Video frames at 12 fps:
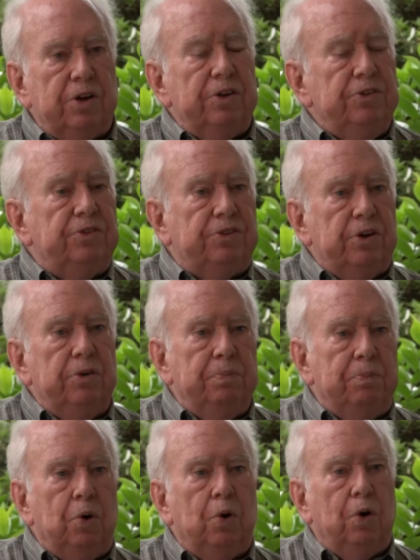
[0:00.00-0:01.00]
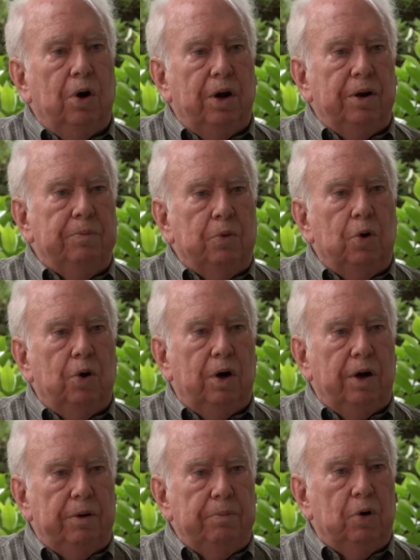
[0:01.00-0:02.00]
consume more and more
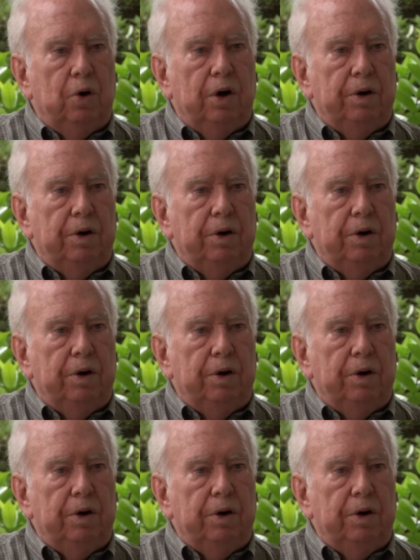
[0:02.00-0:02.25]
and more